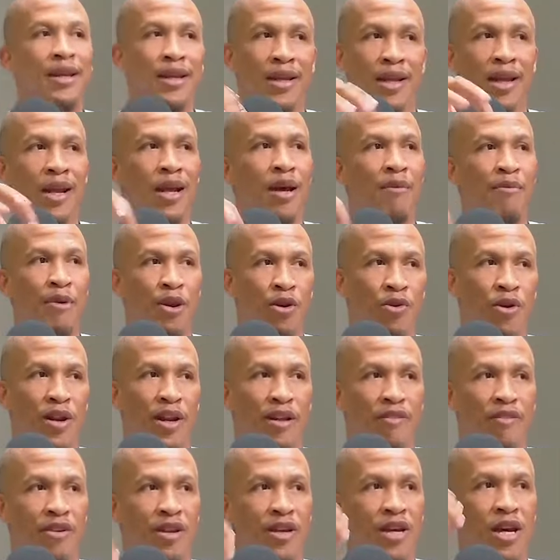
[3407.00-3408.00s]
club and
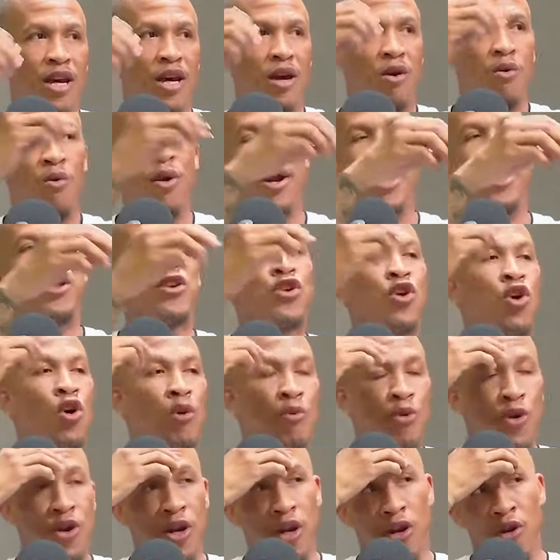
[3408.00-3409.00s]
whatever. Mm. When, in your
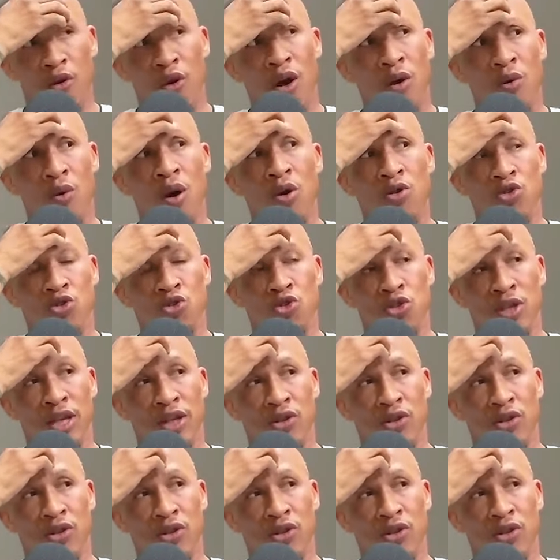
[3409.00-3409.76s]
opinion, what, what would you say? Ah,